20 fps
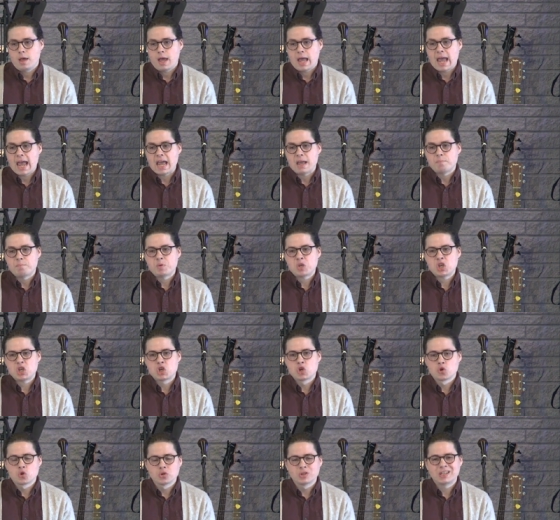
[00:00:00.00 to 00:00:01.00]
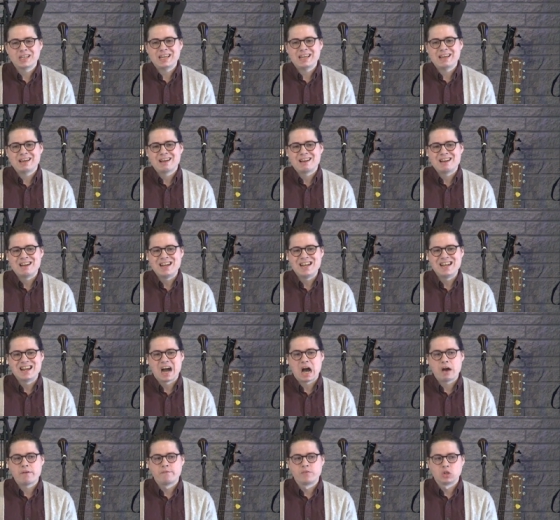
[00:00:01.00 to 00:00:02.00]
a purely
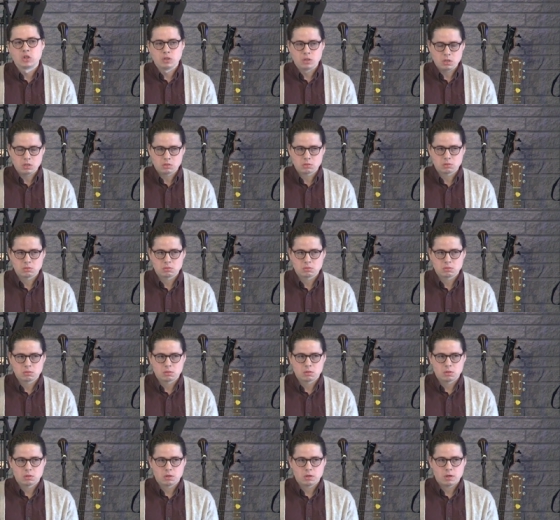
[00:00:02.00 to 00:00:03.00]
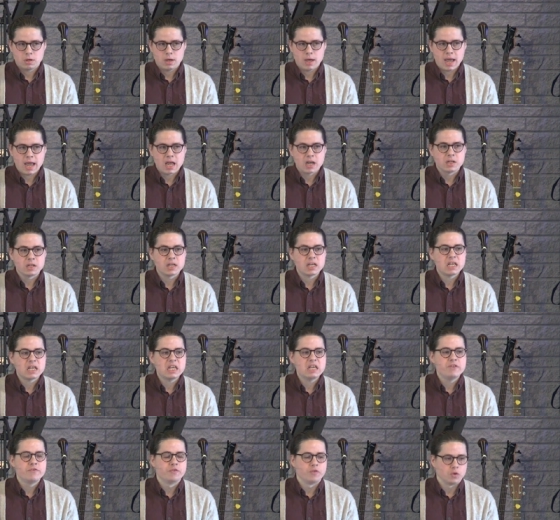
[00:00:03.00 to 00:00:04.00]
novel and
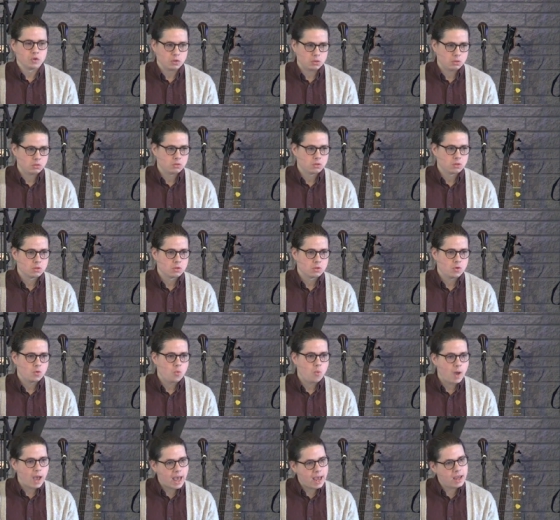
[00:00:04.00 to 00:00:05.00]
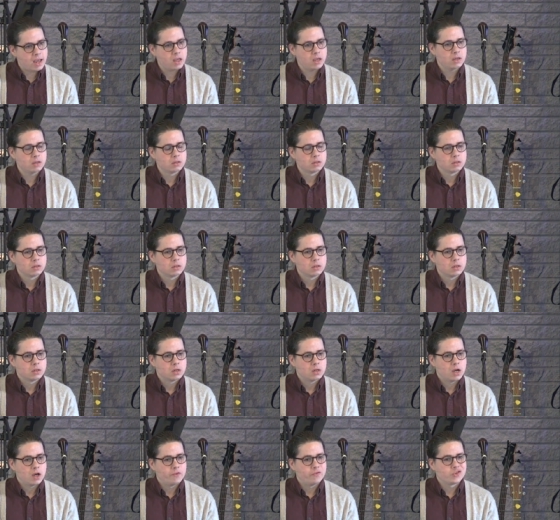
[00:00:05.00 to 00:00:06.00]
evil way
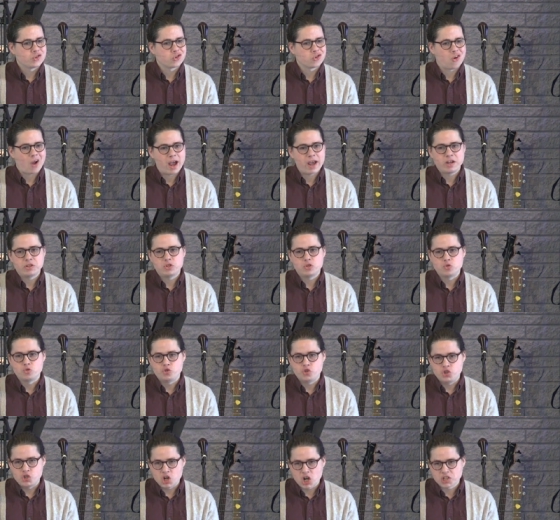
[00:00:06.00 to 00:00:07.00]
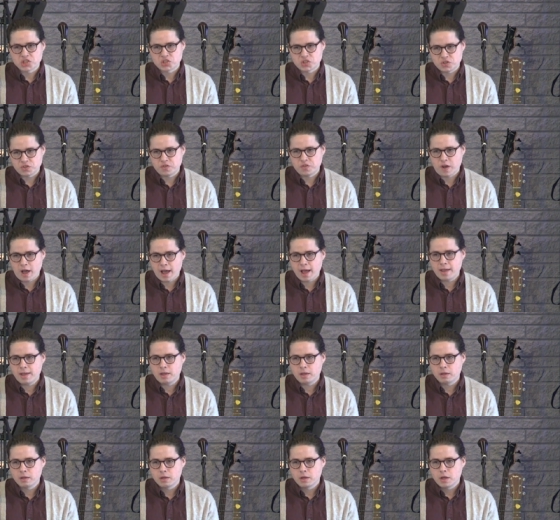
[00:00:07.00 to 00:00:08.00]
of trying to justify
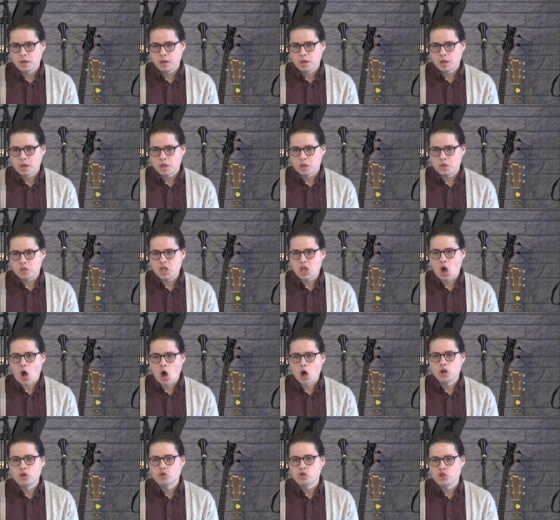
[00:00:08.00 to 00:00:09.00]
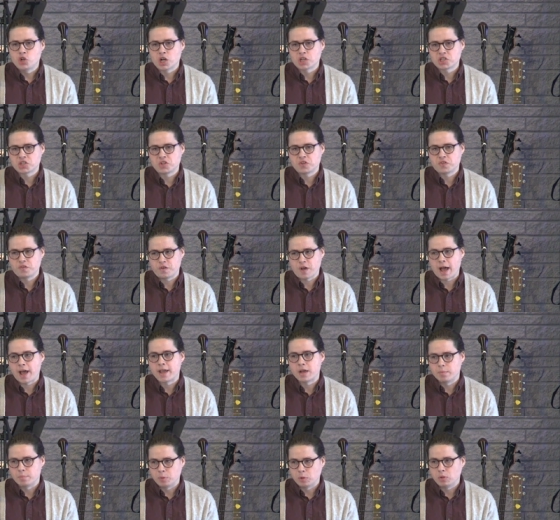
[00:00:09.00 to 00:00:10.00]
the
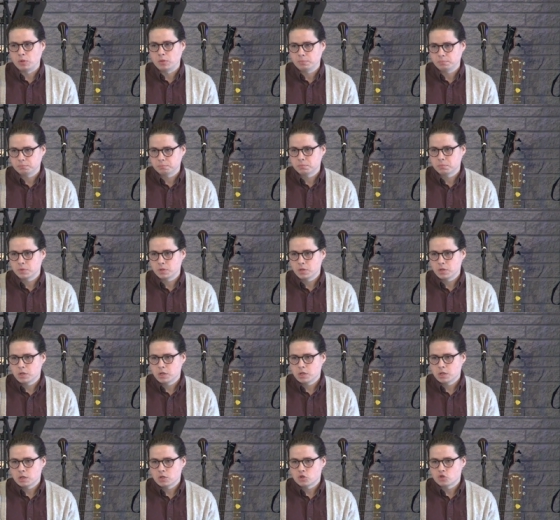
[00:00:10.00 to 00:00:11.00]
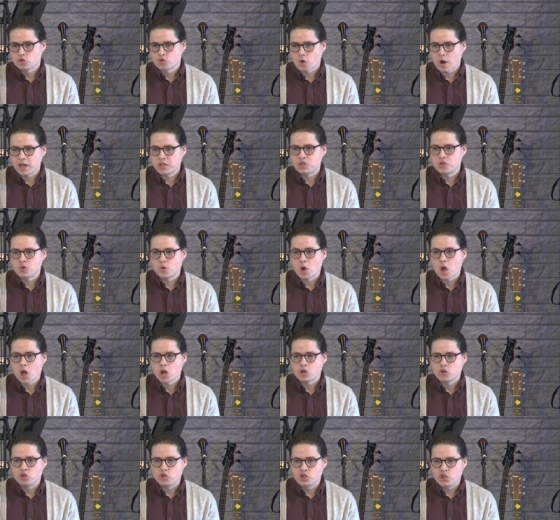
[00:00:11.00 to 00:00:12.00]
unjustifiable, trying to
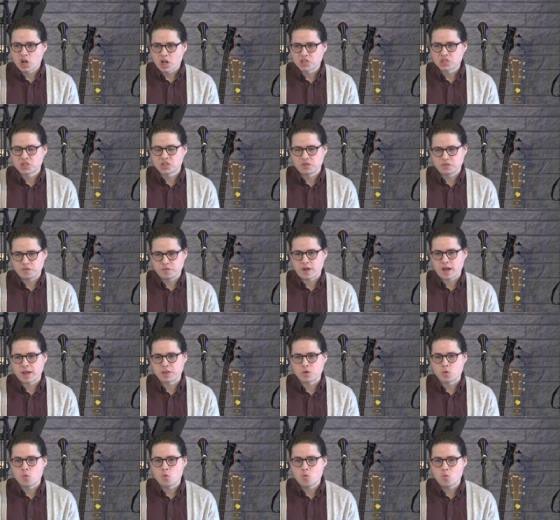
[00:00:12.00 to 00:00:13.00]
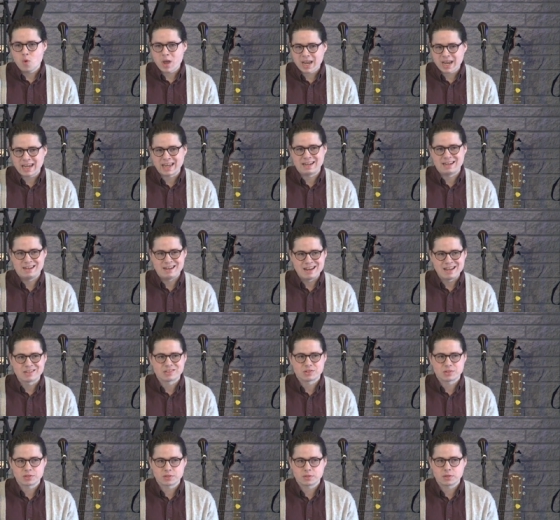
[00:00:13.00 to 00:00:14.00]
justify the
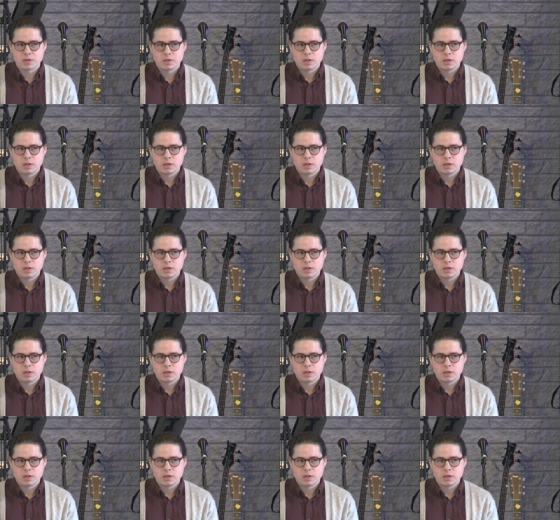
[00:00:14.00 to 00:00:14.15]
wickedness